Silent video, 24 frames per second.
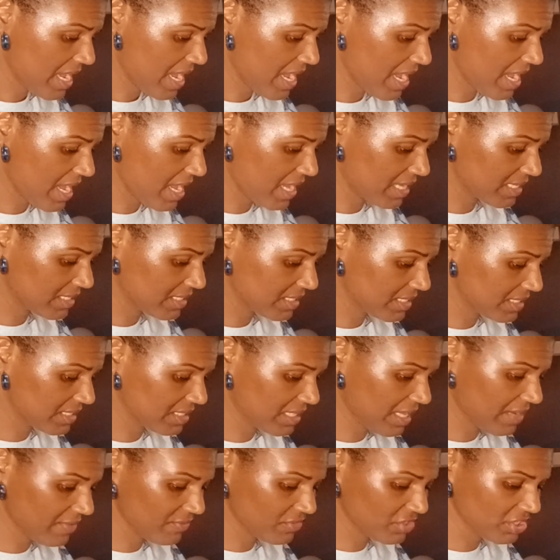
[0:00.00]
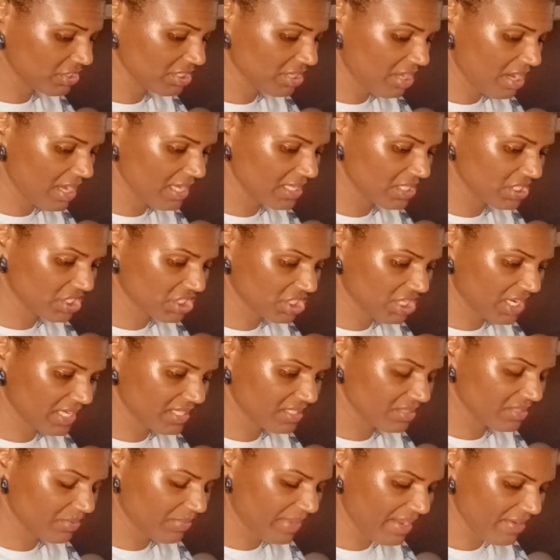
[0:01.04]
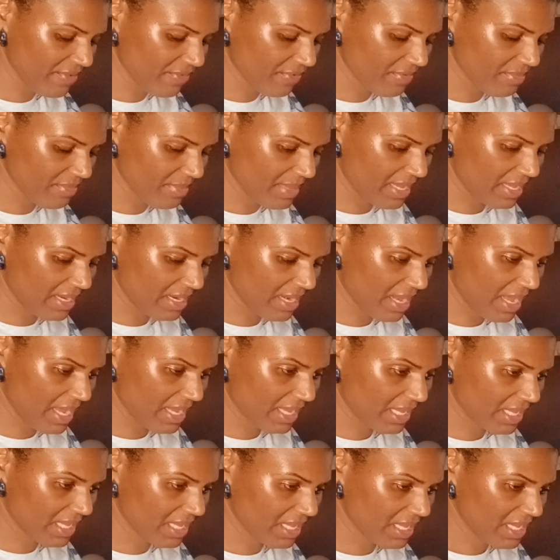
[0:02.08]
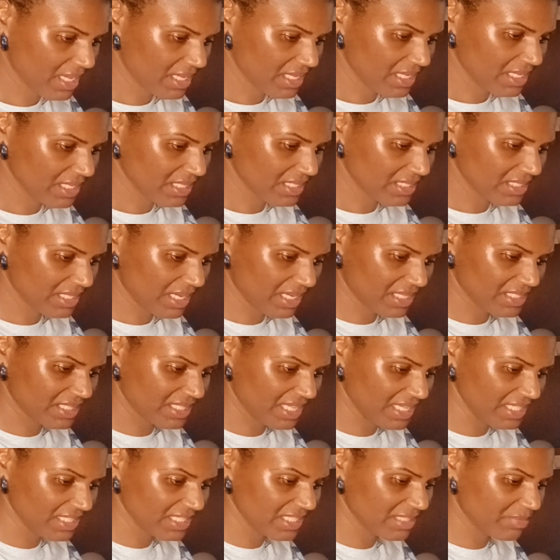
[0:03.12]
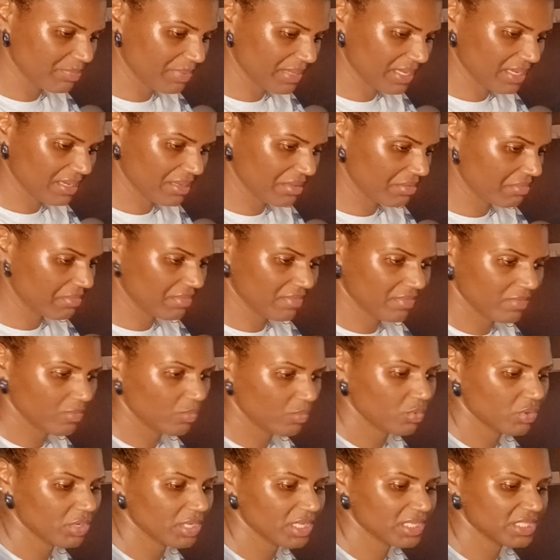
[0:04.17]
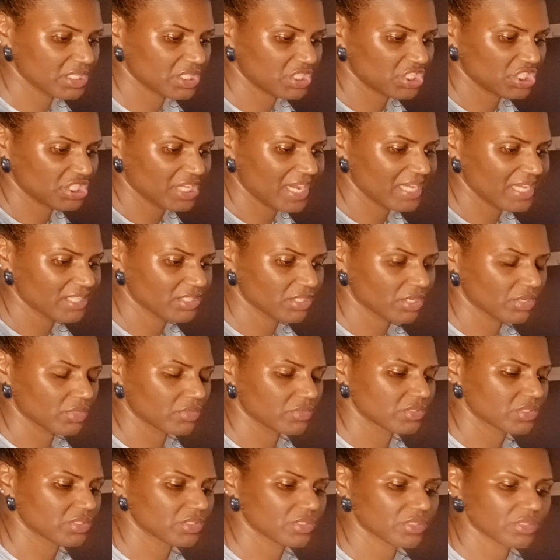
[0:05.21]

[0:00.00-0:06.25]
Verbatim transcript: And they've just kind of shied away from it. Like, success has been what has shadowed